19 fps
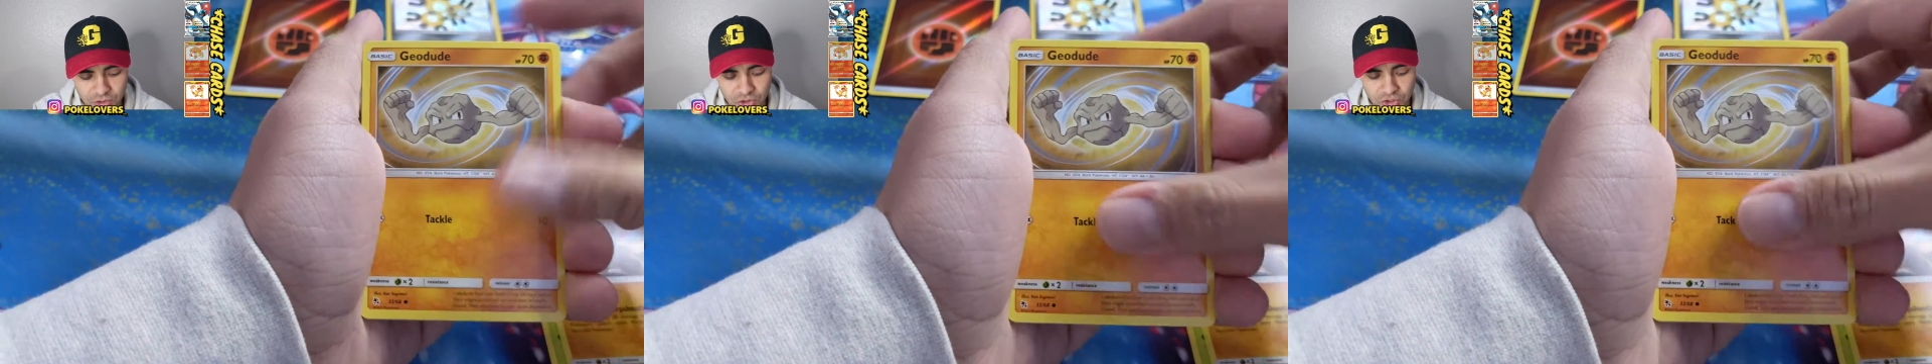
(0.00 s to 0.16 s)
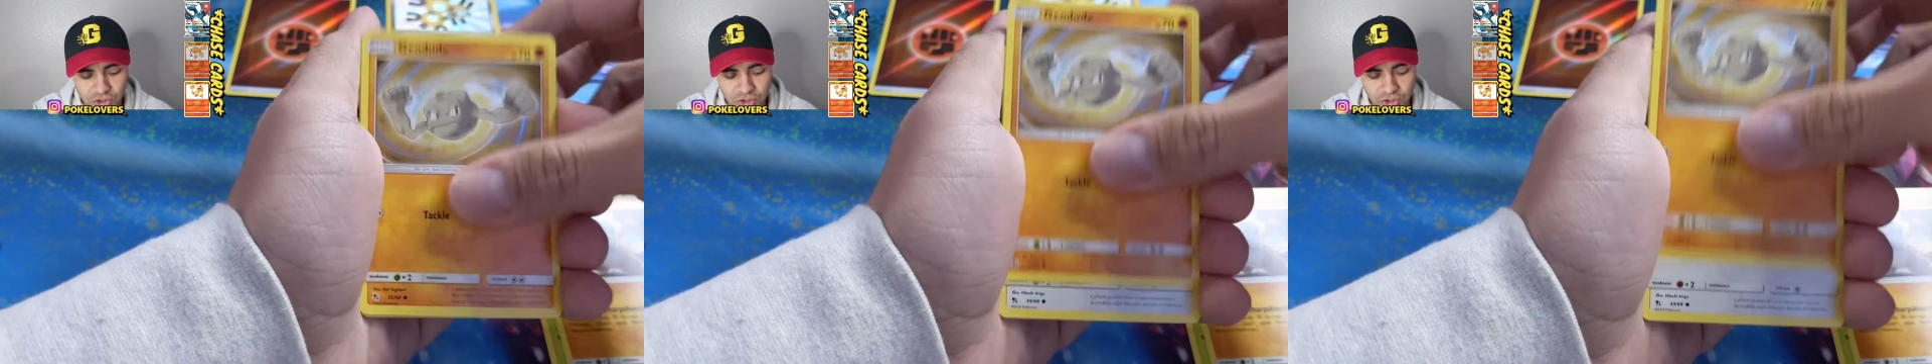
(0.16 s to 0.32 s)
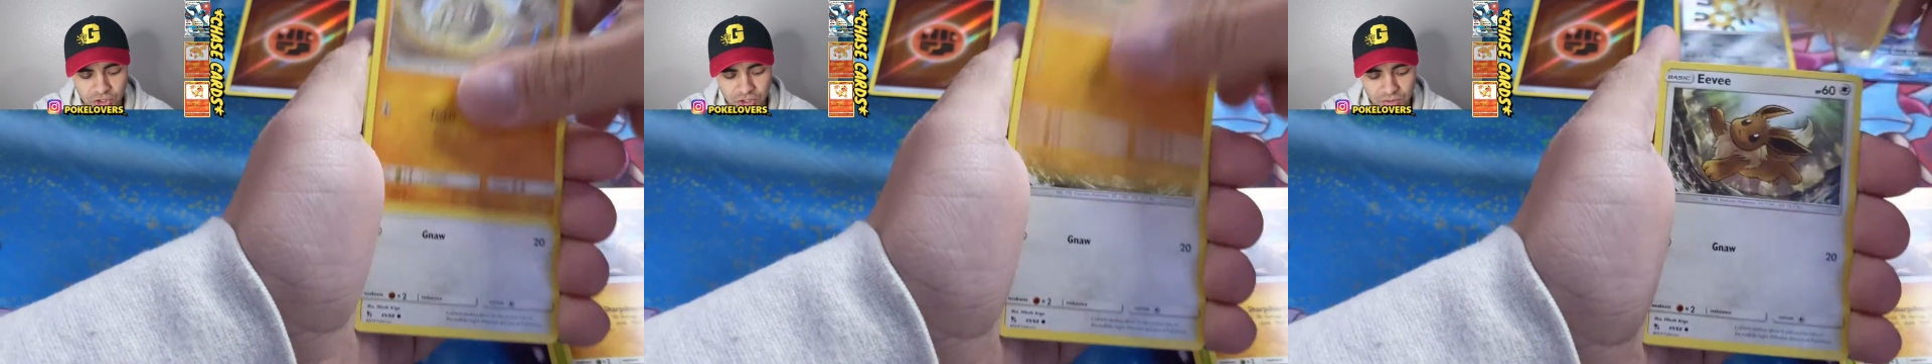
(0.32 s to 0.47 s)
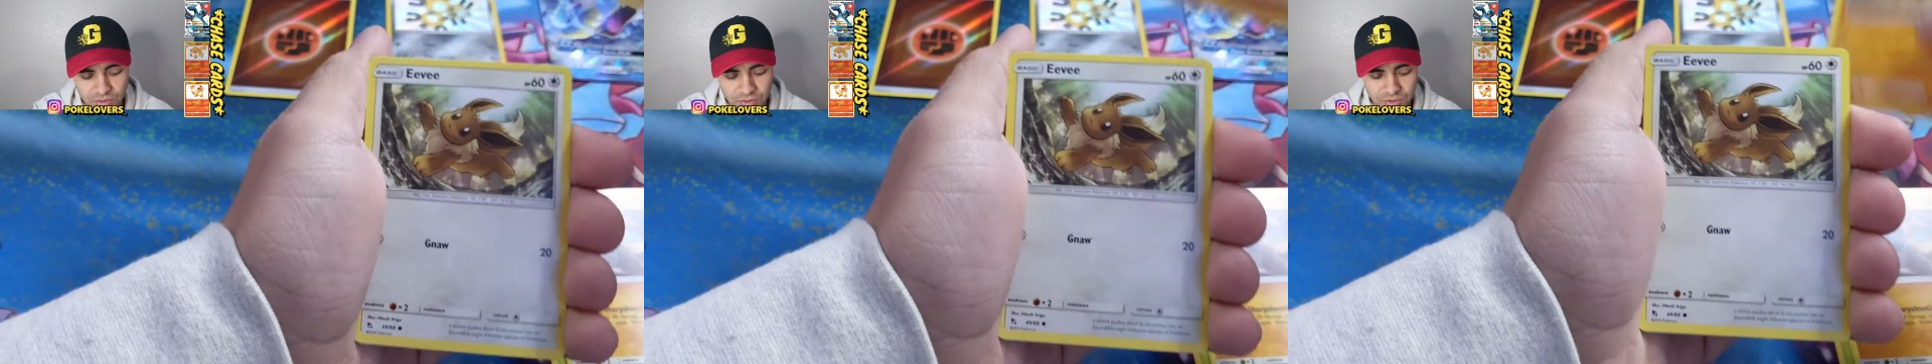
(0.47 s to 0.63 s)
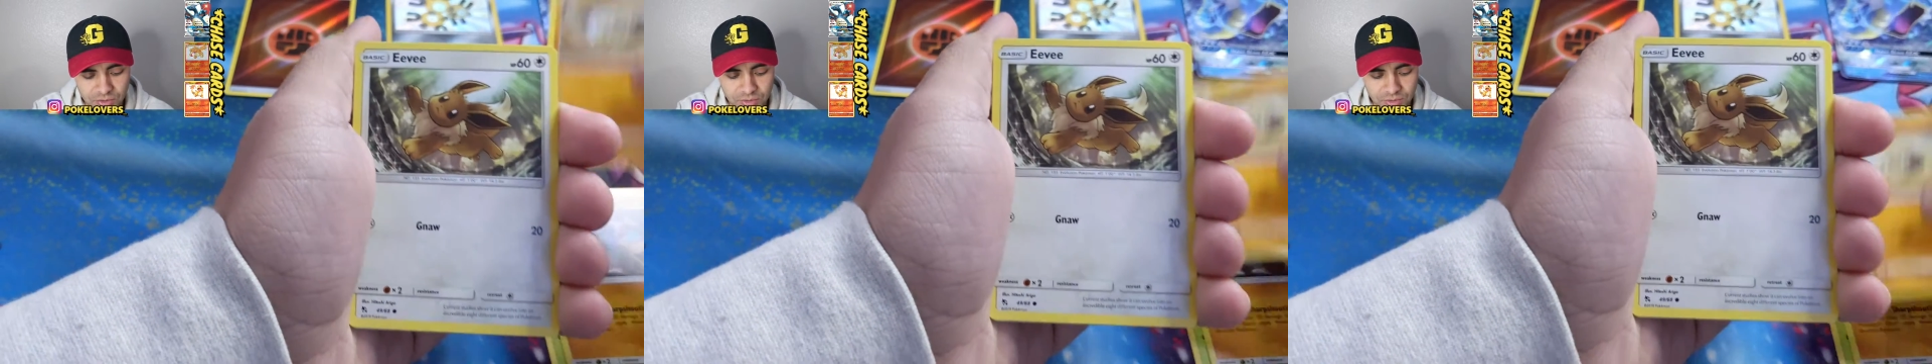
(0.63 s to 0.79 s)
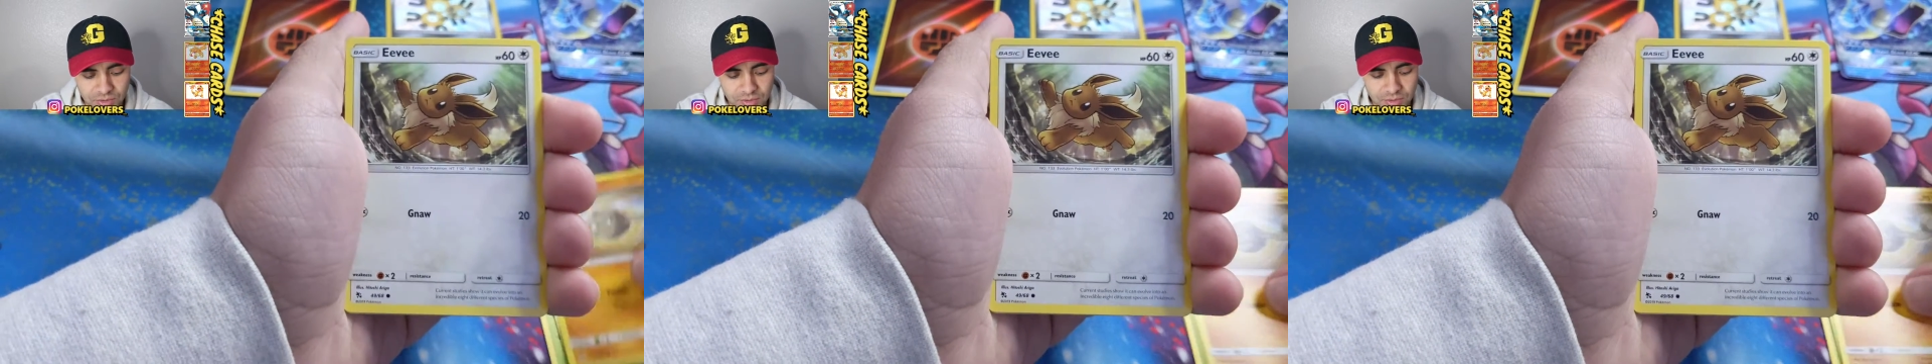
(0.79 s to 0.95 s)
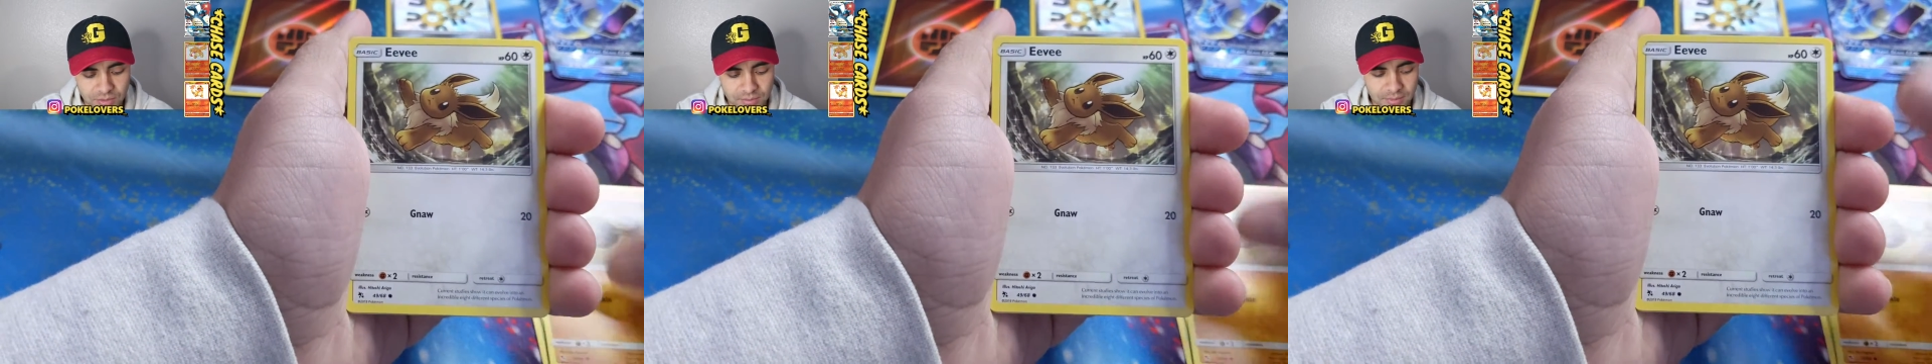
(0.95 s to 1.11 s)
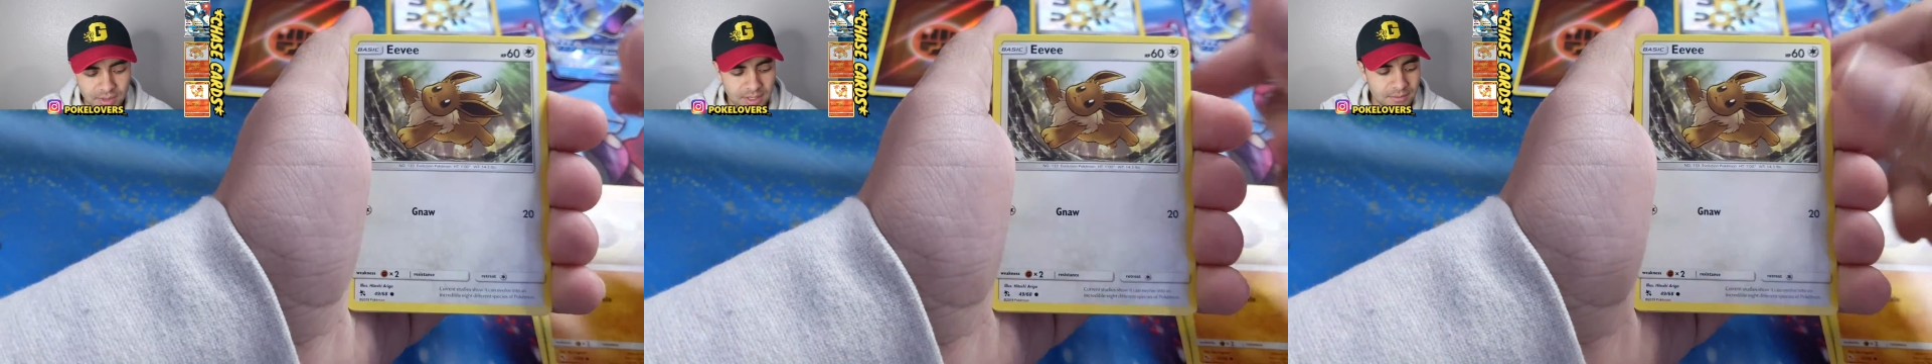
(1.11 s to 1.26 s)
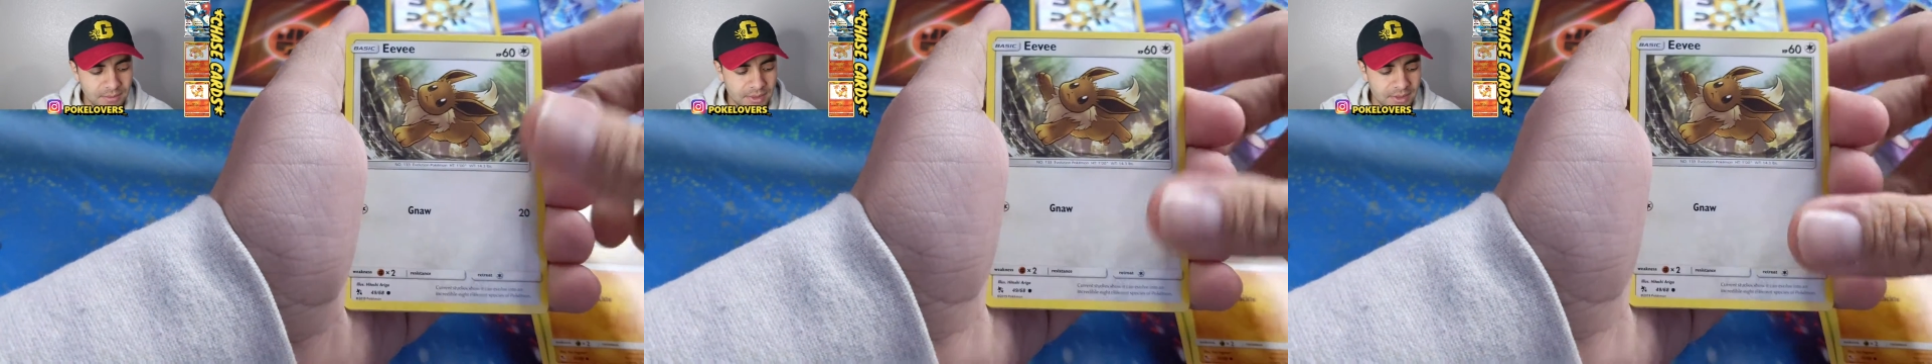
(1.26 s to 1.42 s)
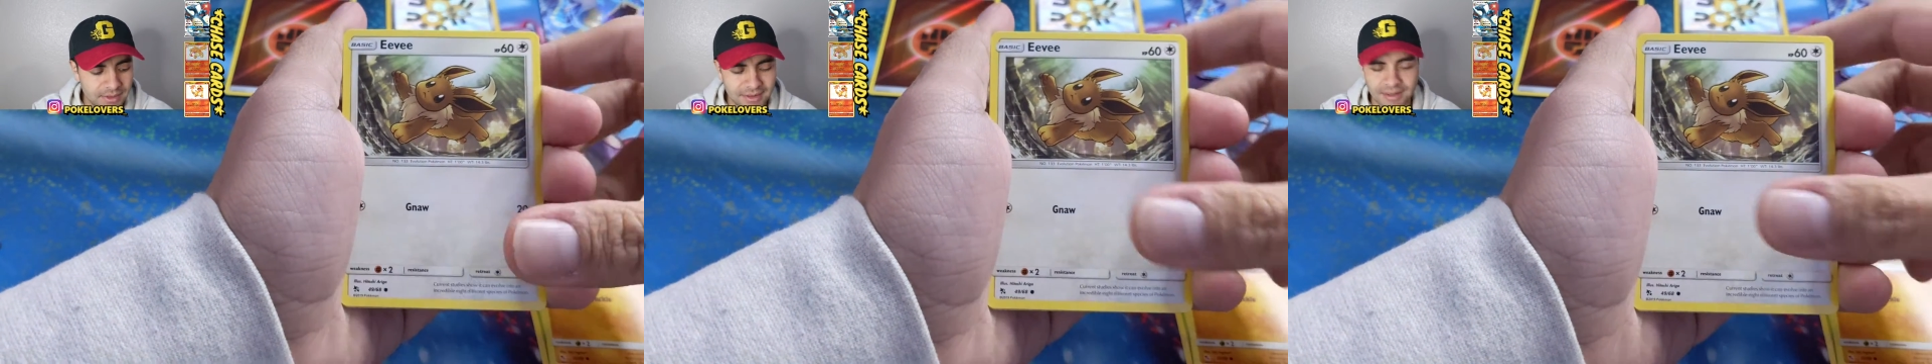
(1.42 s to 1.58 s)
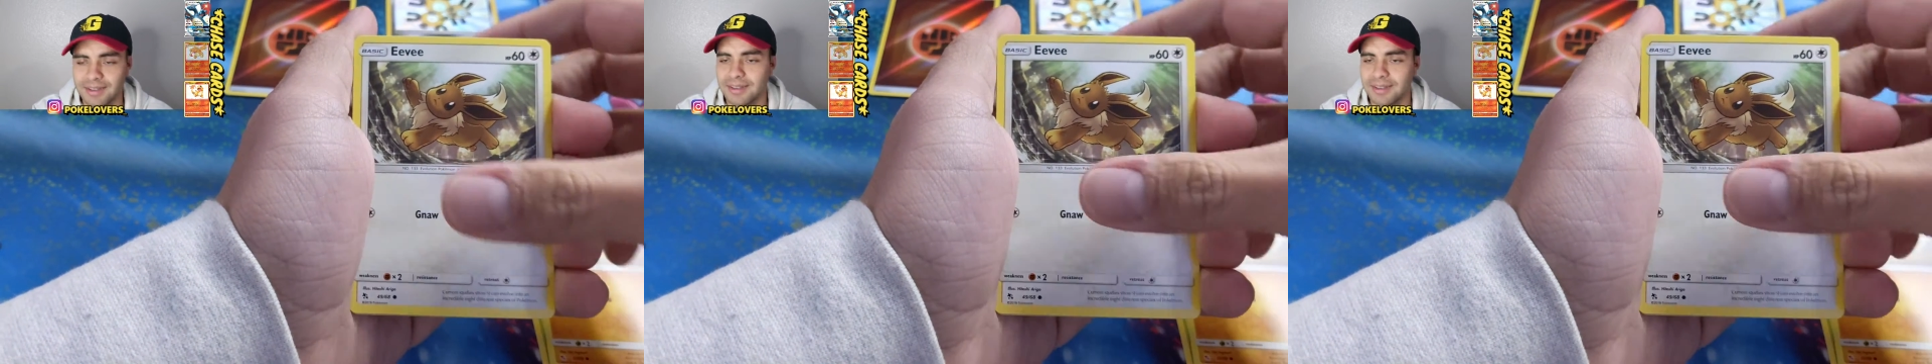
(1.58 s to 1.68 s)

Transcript: Geodude. Might be.